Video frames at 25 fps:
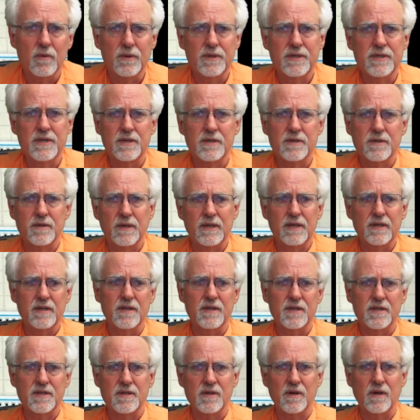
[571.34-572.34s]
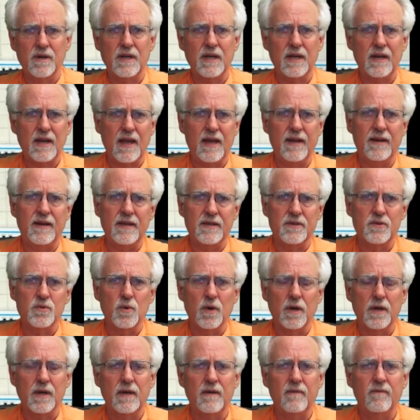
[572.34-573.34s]
a resistor into the circuit, and it's
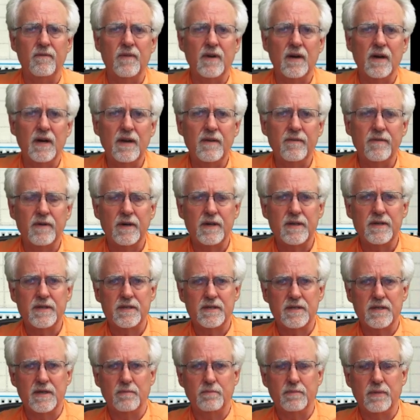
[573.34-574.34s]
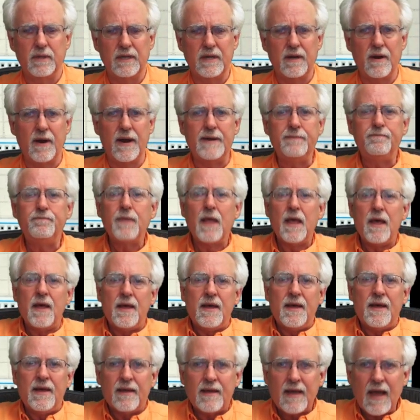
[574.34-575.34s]
working very, very simply. All right,
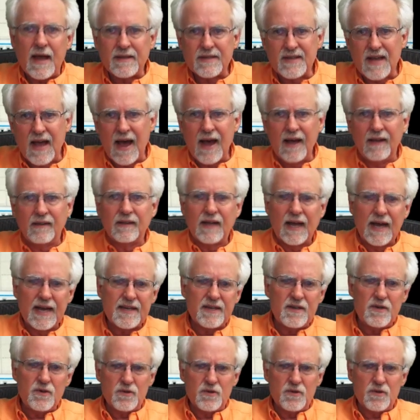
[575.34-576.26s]
guys, I like